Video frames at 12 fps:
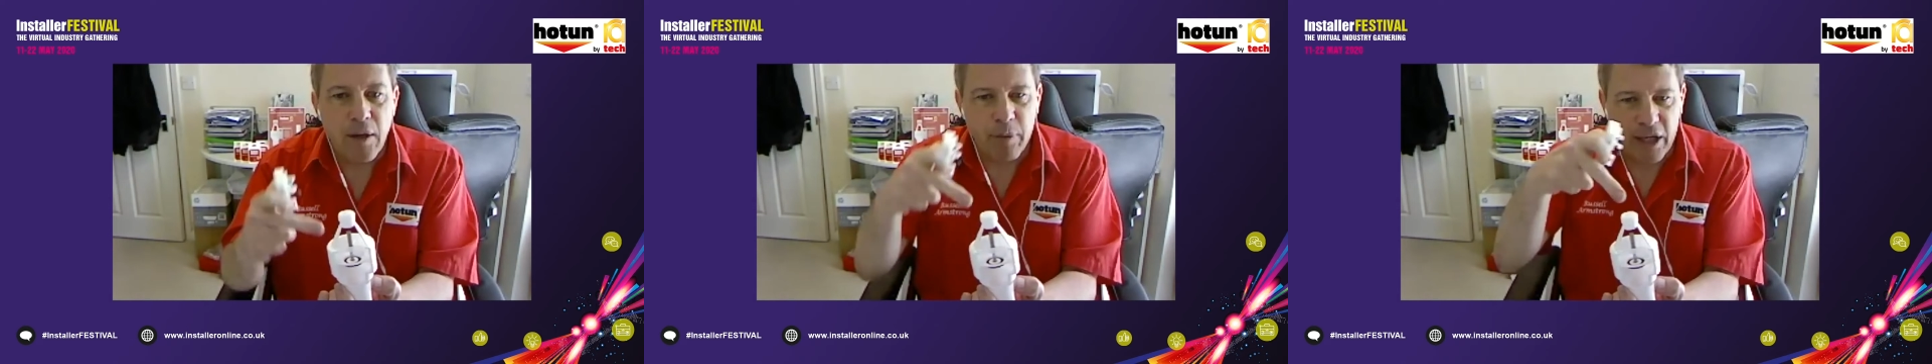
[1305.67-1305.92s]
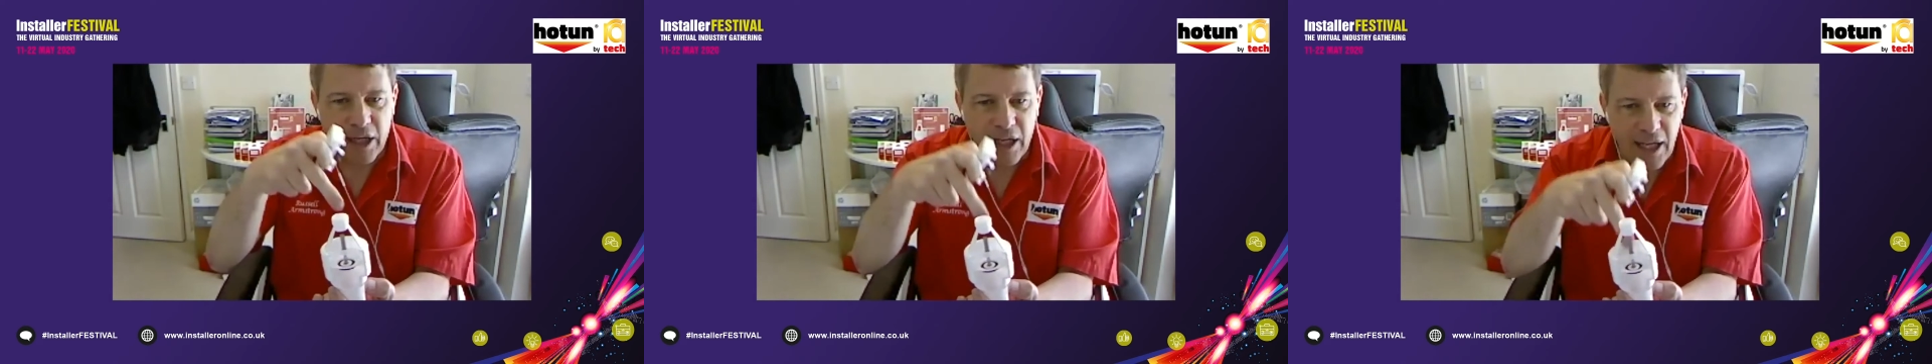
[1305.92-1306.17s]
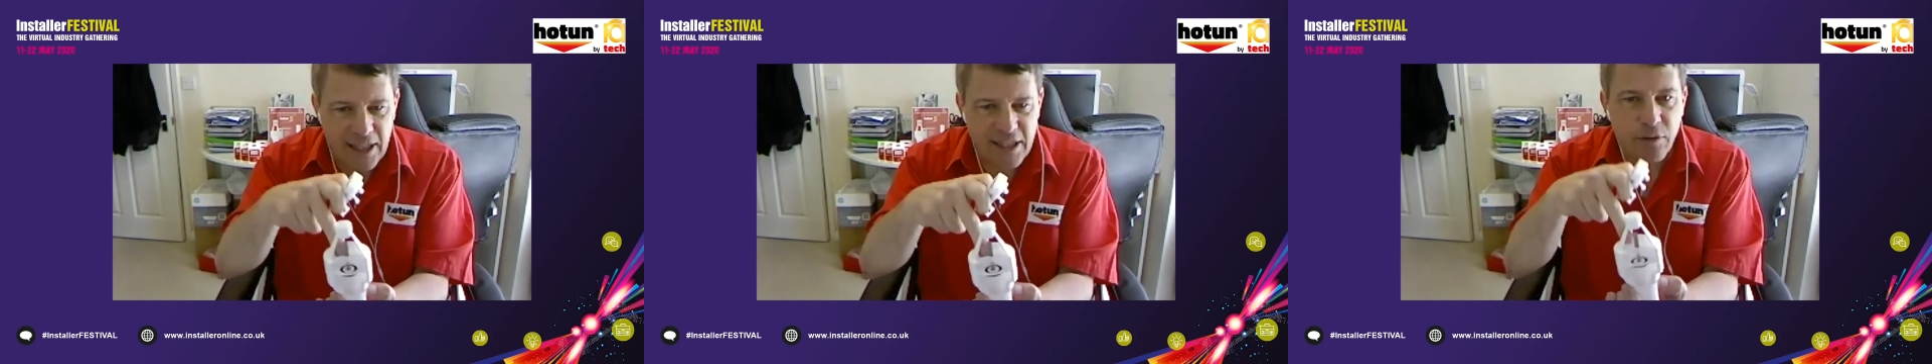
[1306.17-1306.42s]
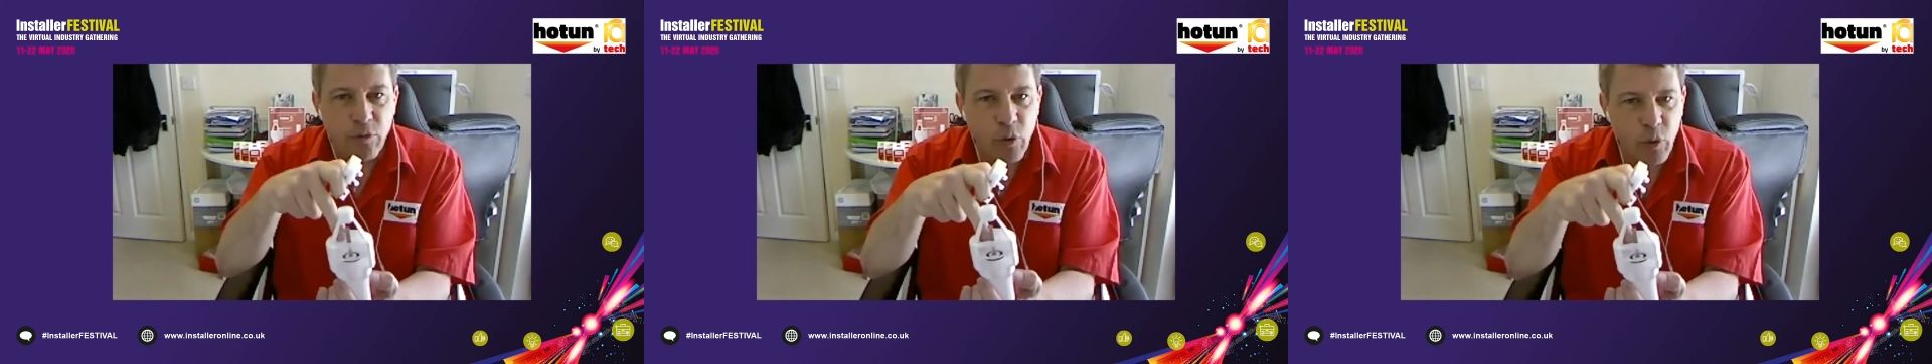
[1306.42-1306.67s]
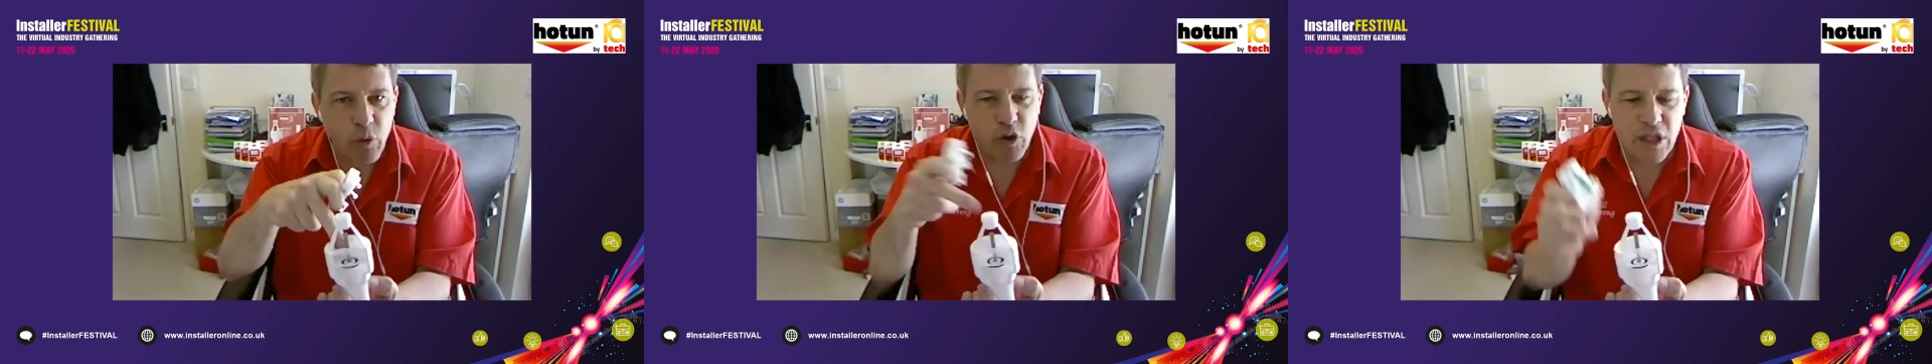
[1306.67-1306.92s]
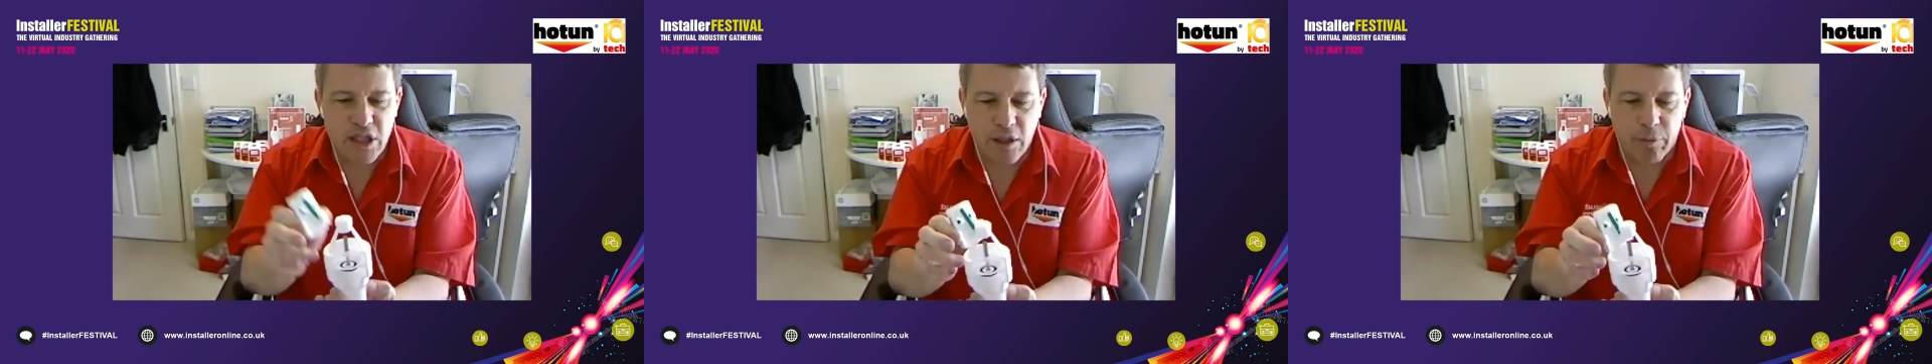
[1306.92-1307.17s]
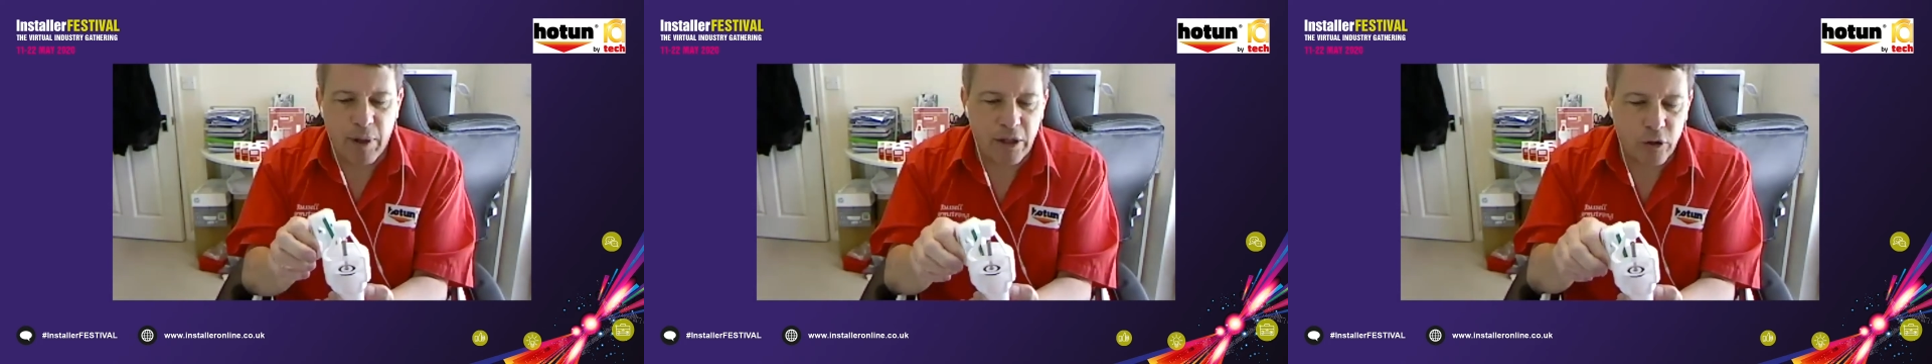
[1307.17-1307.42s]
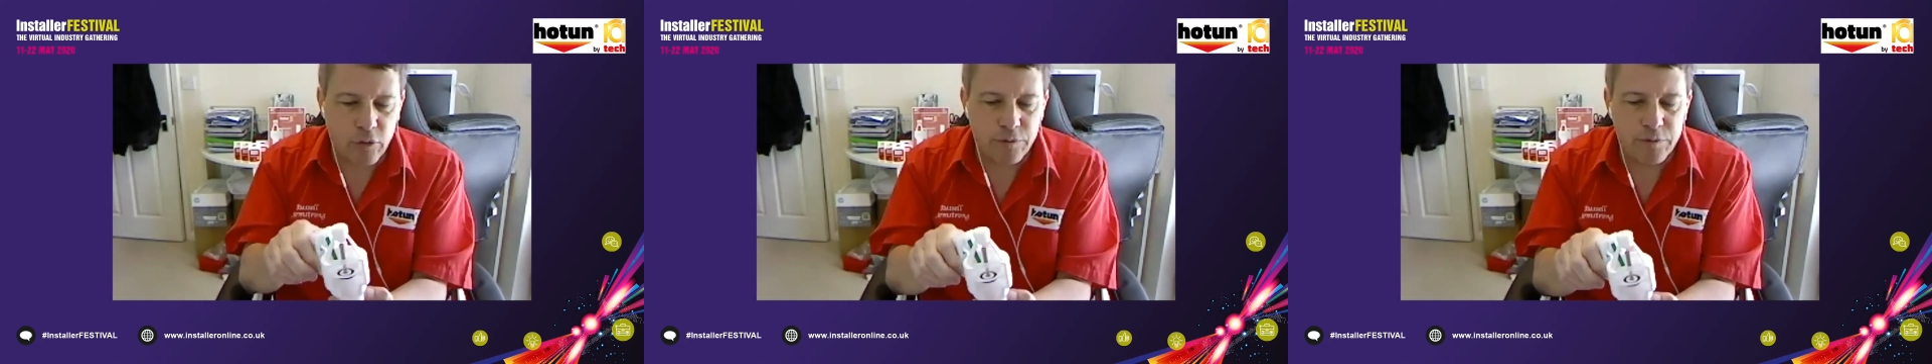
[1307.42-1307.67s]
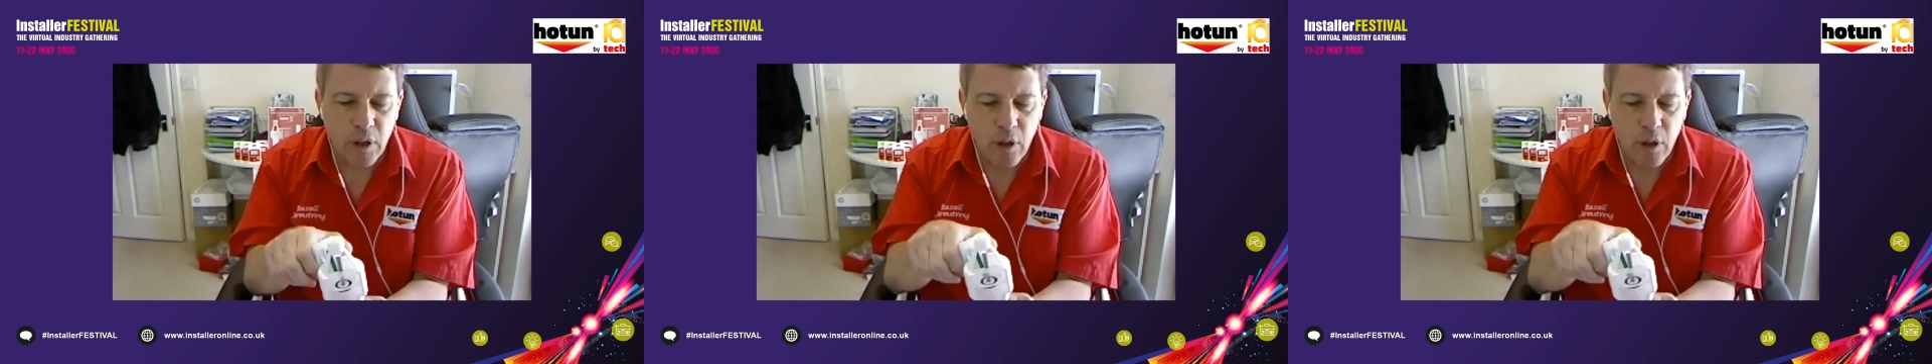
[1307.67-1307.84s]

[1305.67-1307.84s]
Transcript: By collecting the water into the puddle,